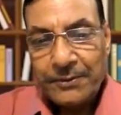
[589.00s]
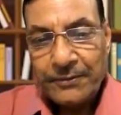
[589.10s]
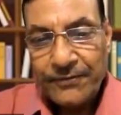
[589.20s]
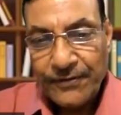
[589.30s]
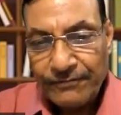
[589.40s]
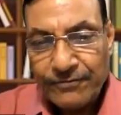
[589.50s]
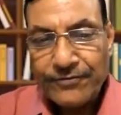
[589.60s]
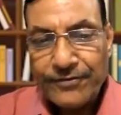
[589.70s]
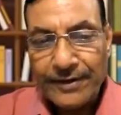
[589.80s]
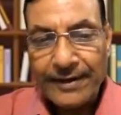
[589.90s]
fifth
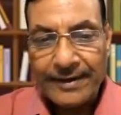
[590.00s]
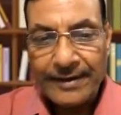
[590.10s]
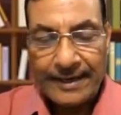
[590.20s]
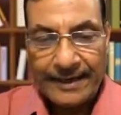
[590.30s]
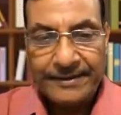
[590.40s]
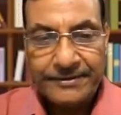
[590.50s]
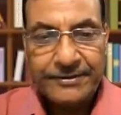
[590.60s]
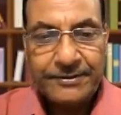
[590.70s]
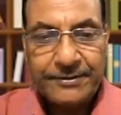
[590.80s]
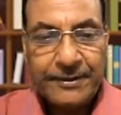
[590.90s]
finger and
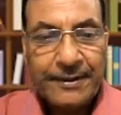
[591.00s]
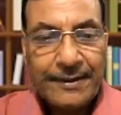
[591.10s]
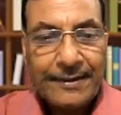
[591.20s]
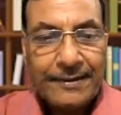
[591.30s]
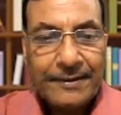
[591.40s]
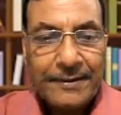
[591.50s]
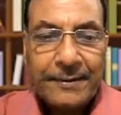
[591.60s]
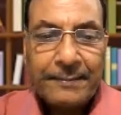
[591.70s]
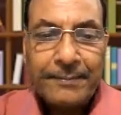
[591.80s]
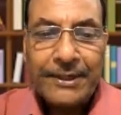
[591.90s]

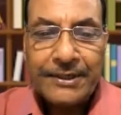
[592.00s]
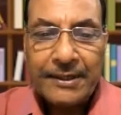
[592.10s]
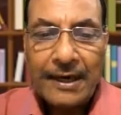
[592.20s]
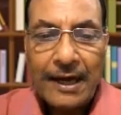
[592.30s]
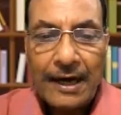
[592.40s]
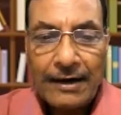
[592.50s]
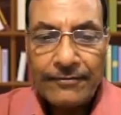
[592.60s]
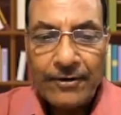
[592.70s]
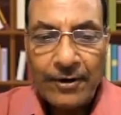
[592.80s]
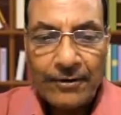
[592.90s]
medial half
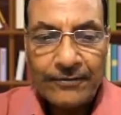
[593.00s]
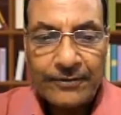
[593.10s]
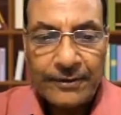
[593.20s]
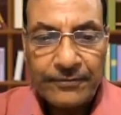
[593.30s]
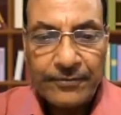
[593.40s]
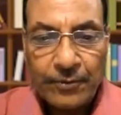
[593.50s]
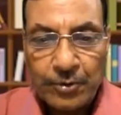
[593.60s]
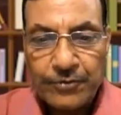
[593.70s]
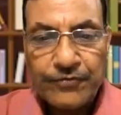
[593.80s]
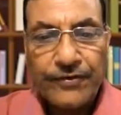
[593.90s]
of the
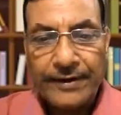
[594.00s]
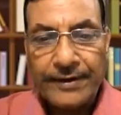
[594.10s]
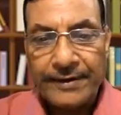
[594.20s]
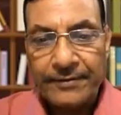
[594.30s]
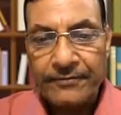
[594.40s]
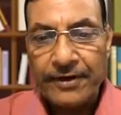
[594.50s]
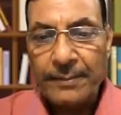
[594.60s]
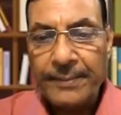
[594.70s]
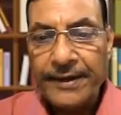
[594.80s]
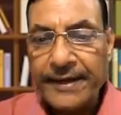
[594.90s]
fourth finger will
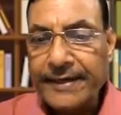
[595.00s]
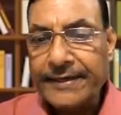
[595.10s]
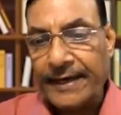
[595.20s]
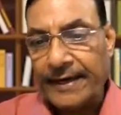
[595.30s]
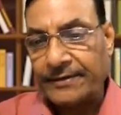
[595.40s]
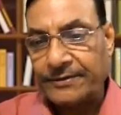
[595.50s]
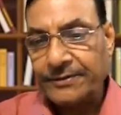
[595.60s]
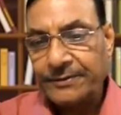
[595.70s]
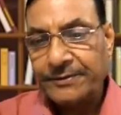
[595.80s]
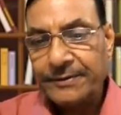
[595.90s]
be intact
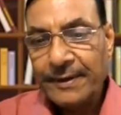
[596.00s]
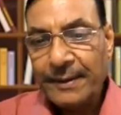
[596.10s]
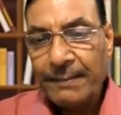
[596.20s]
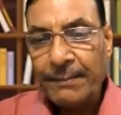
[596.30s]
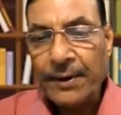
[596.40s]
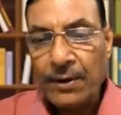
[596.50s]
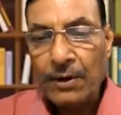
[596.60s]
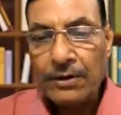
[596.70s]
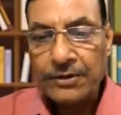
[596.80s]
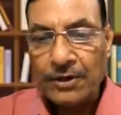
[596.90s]

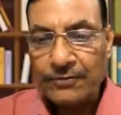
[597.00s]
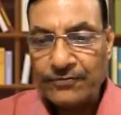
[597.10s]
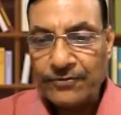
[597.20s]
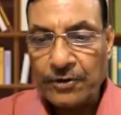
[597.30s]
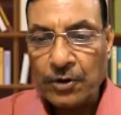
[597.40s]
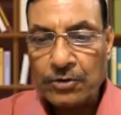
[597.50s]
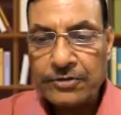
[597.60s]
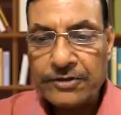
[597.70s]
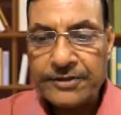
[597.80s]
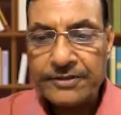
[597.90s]
because of the
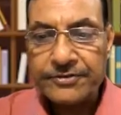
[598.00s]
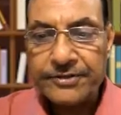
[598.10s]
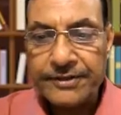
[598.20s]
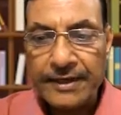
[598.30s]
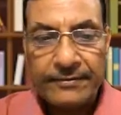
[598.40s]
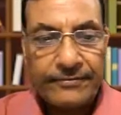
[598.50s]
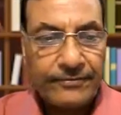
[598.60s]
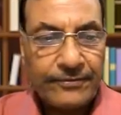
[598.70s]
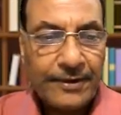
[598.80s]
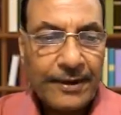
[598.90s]
dorsal sensory nerve
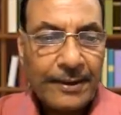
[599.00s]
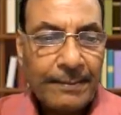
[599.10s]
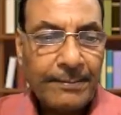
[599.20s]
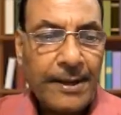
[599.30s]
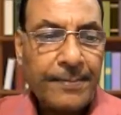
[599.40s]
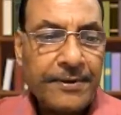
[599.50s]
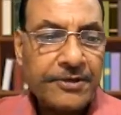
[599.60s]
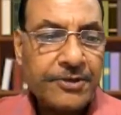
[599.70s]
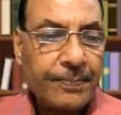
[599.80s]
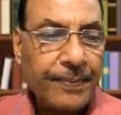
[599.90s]
may be
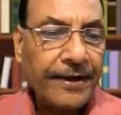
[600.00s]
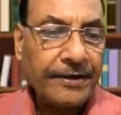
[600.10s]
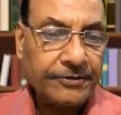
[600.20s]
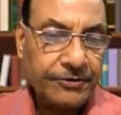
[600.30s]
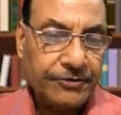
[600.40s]
spared,